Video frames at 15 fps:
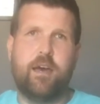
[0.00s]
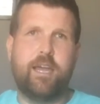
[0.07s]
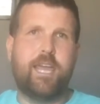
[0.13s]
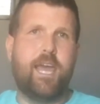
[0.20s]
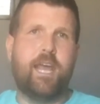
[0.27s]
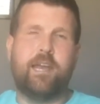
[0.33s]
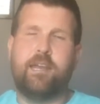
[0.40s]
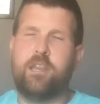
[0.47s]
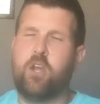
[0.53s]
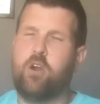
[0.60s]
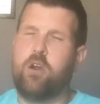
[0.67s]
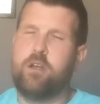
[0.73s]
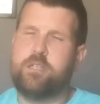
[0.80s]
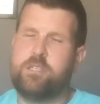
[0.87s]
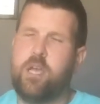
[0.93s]
Again,
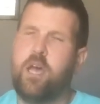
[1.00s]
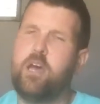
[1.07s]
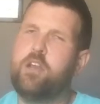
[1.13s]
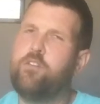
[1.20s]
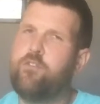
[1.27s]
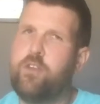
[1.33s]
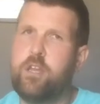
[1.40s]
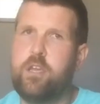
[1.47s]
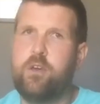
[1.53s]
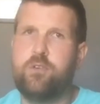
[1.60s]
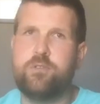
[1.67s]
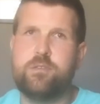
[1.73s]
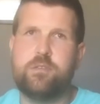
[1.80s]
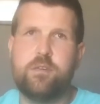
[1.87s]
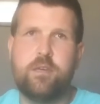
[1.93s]
there are a ton of
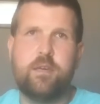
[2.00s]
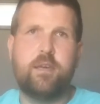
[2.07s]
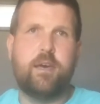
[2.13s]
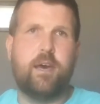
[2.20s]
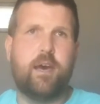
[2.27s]
videos